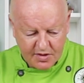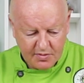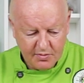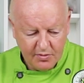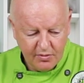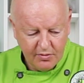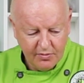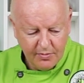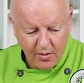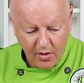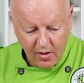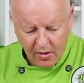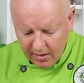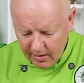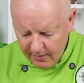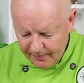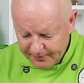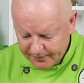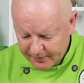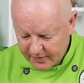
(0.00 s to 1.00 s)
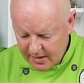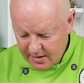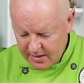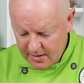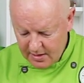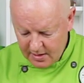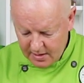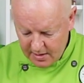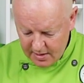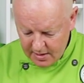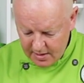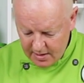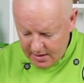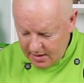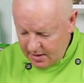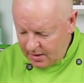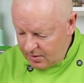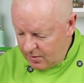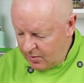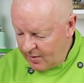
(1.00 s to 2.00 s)
a smooth ball.
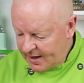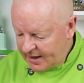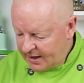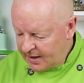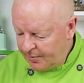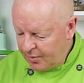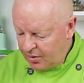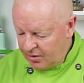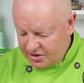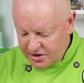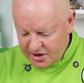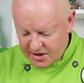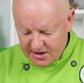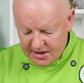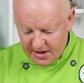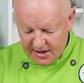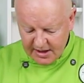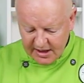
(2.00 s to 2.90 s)
We're going to put just a